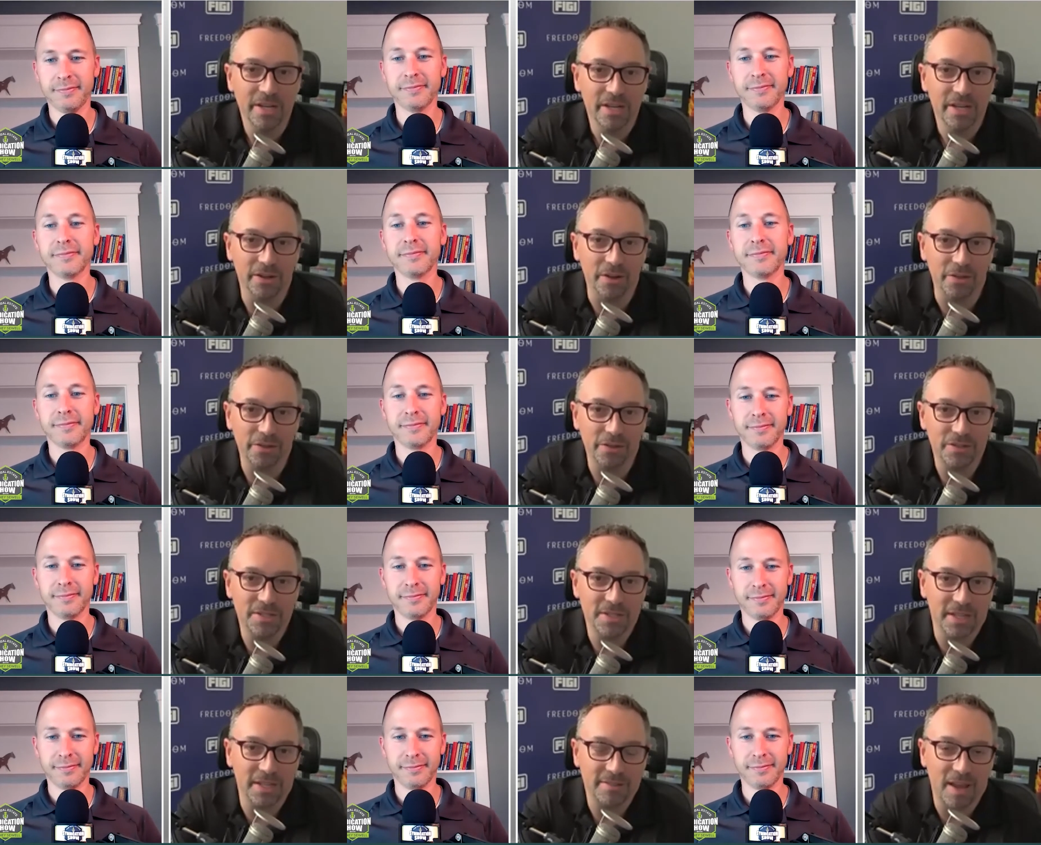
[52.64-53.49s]
Speaker 1: You know, this
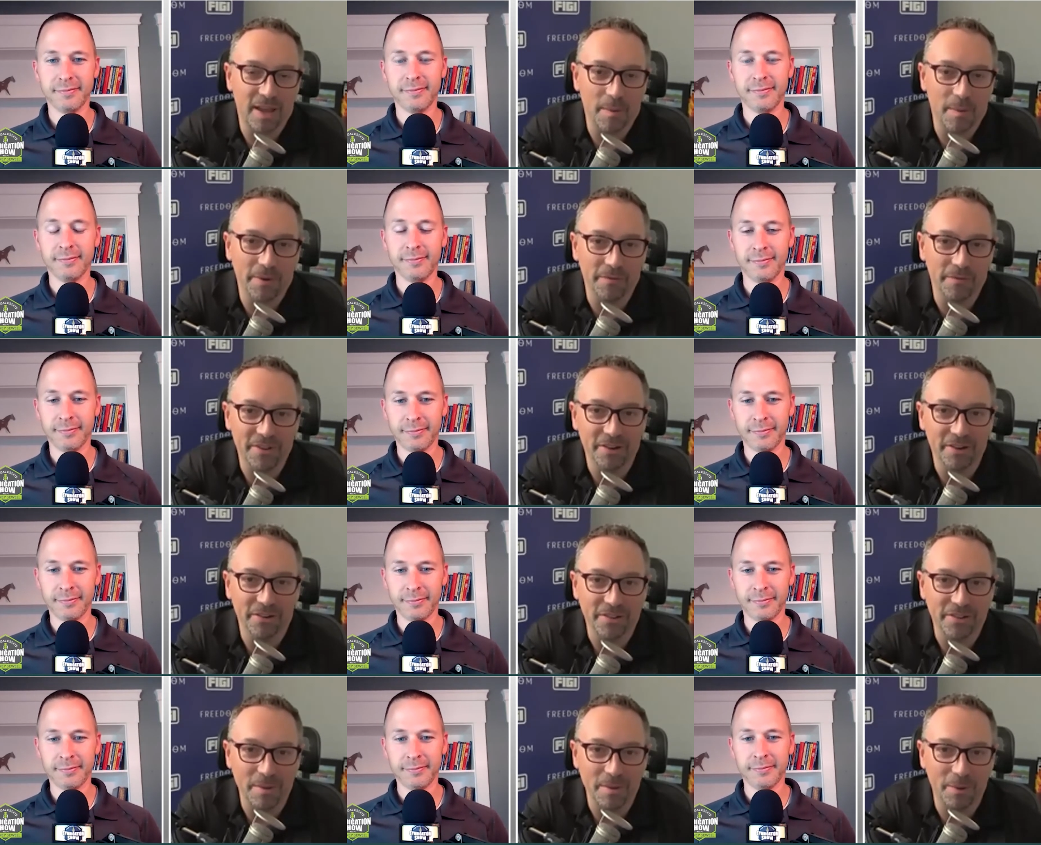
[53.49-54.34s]
is the type of
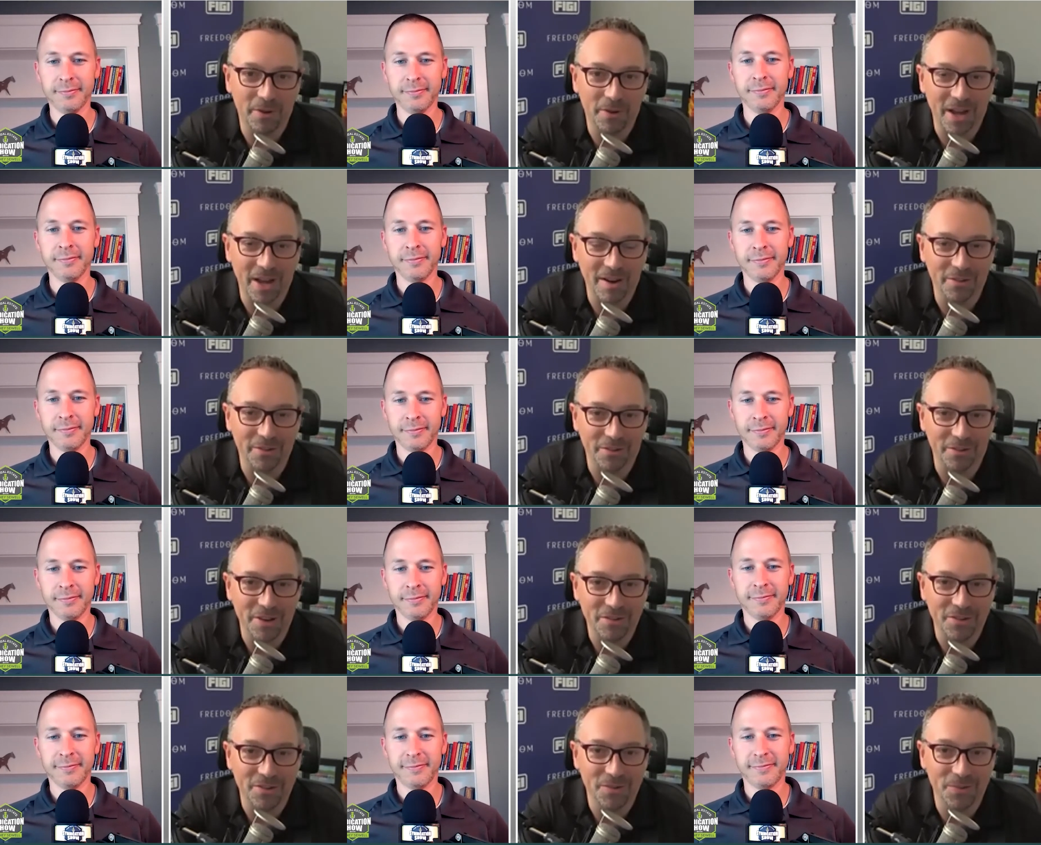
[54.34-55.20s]
dinner table
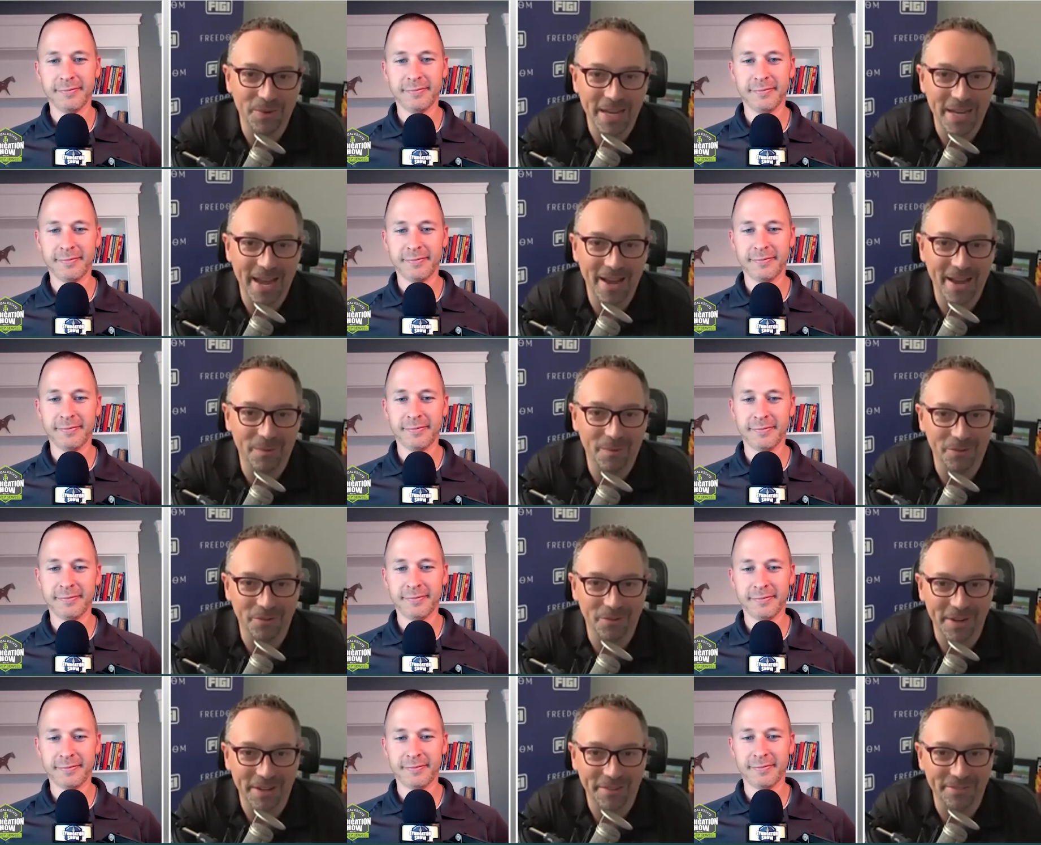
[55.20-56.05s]
conversation we had
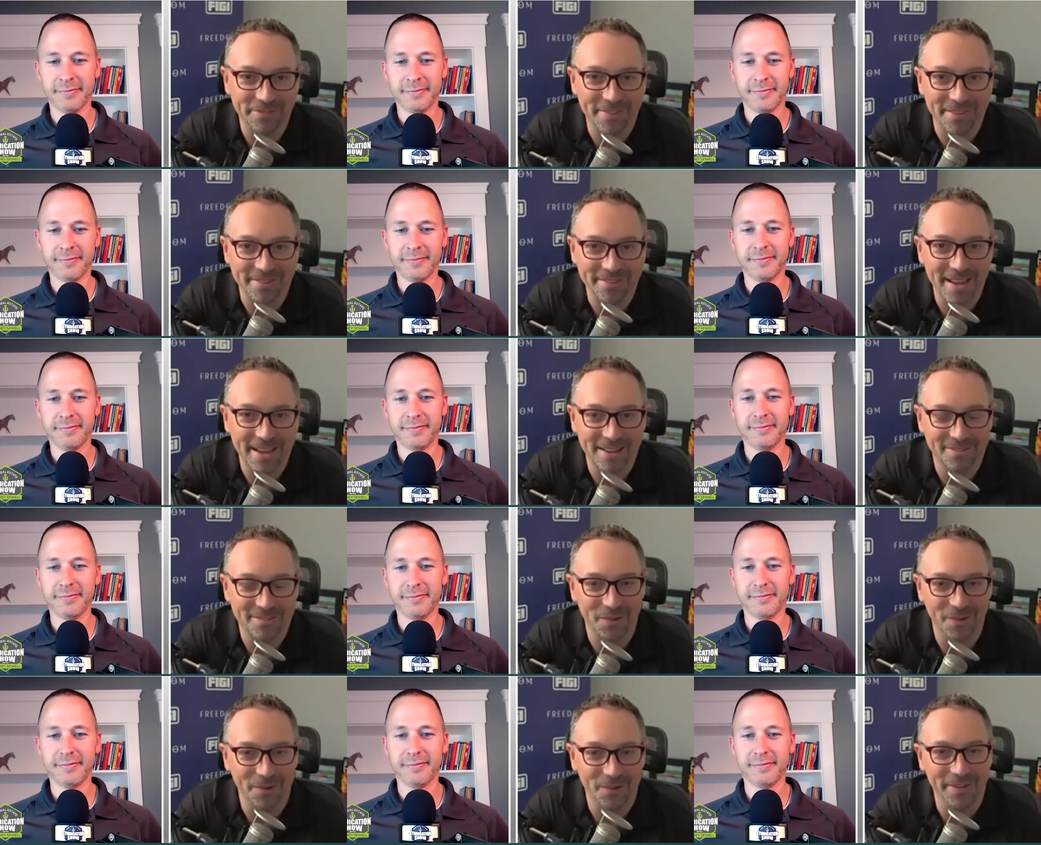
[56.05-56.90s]
was around the
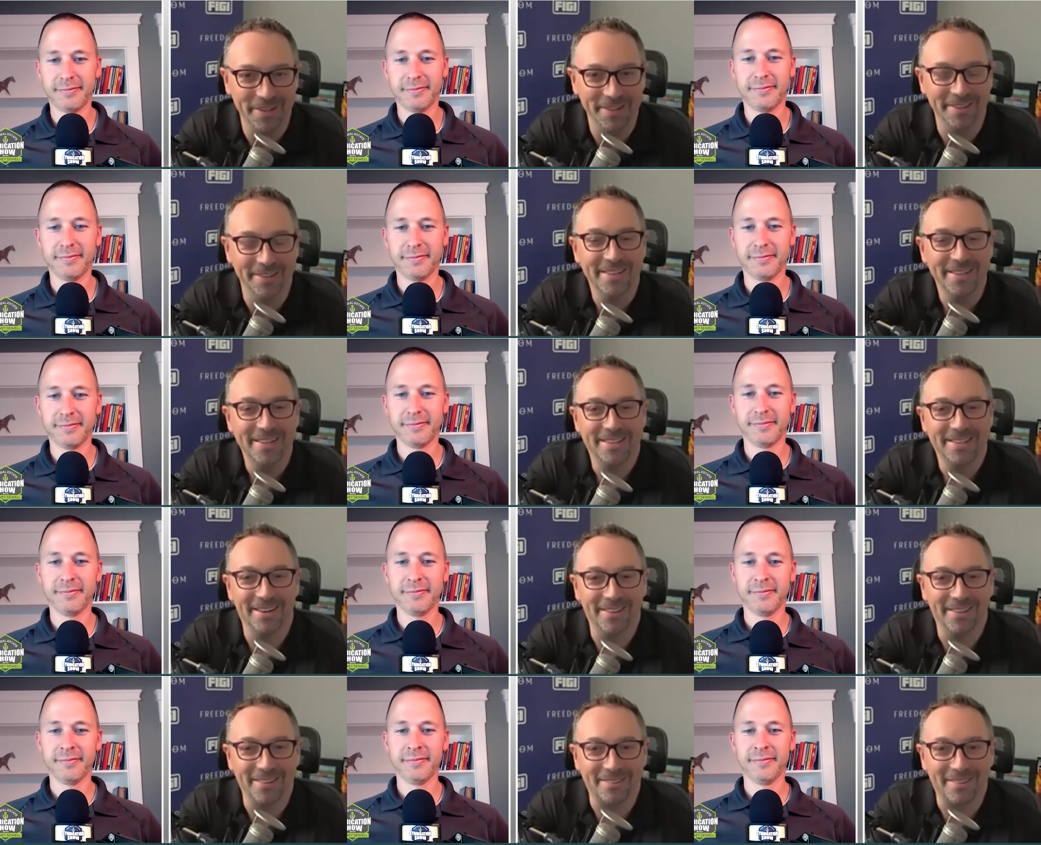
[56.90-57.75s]
tax code, and
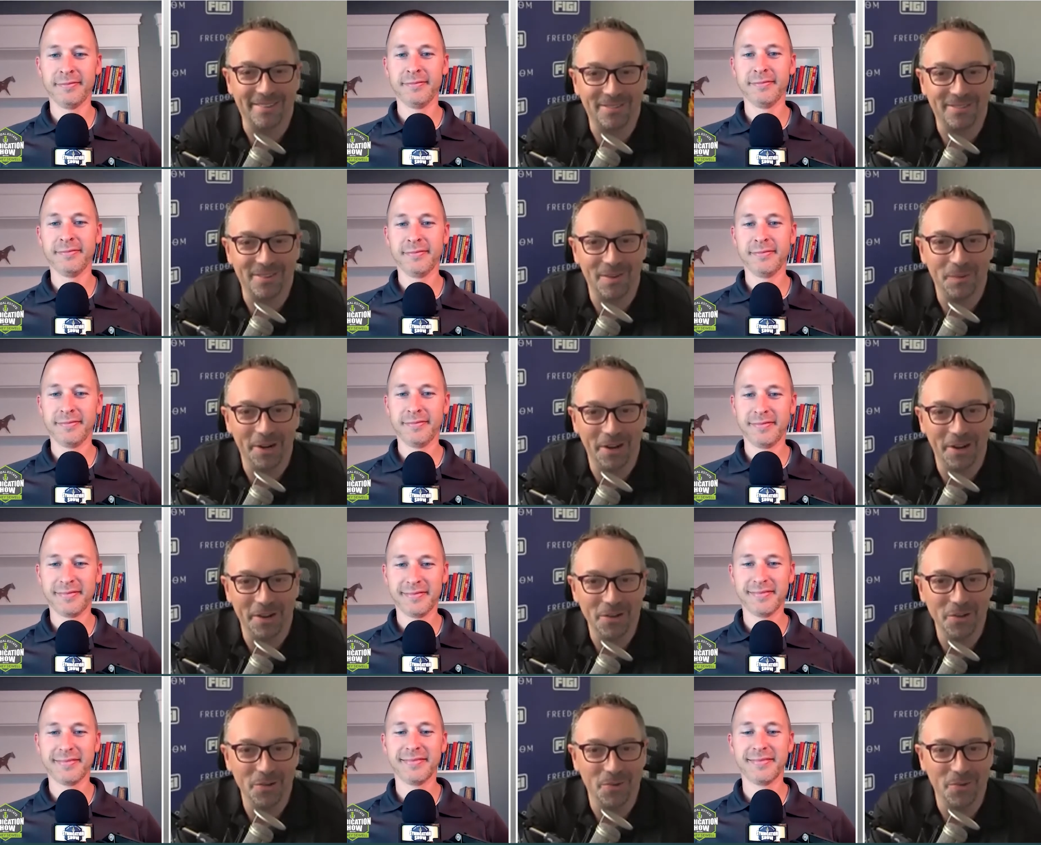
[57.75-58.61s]
you know that's somewhat
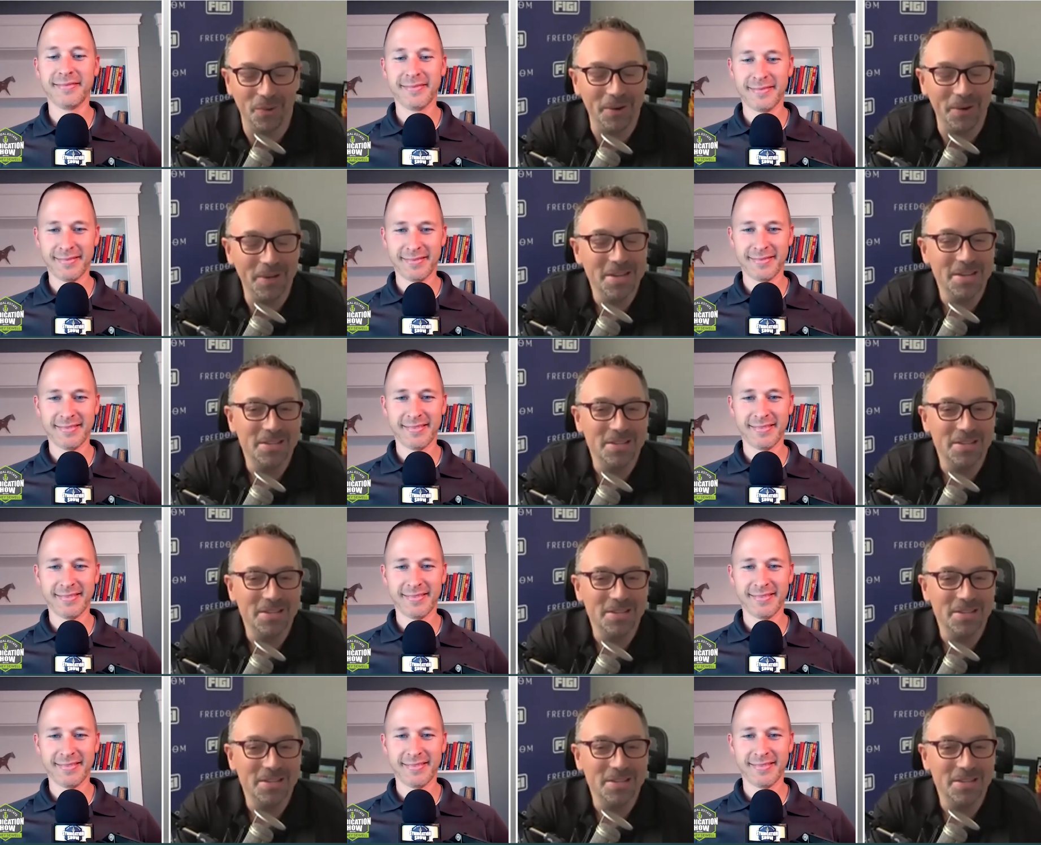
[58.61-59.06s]
unusual.